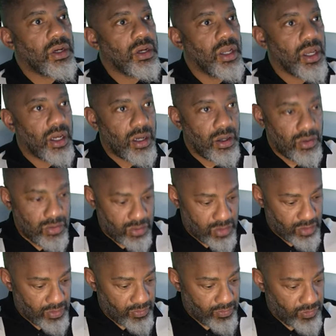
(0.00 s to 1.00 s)
Now,
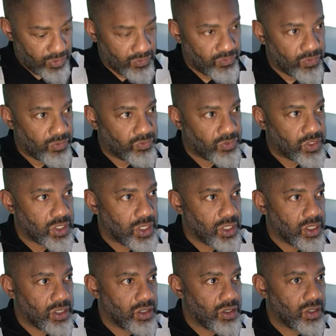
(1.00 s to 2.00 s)

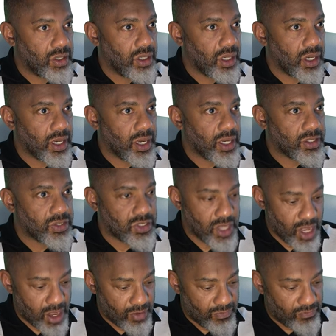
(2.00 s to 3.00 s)
15, I got a
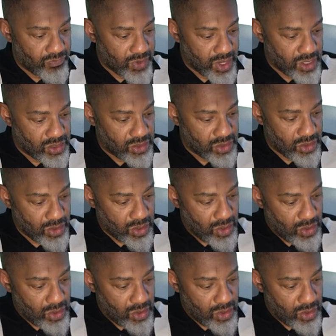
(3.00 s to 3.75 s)
sad face.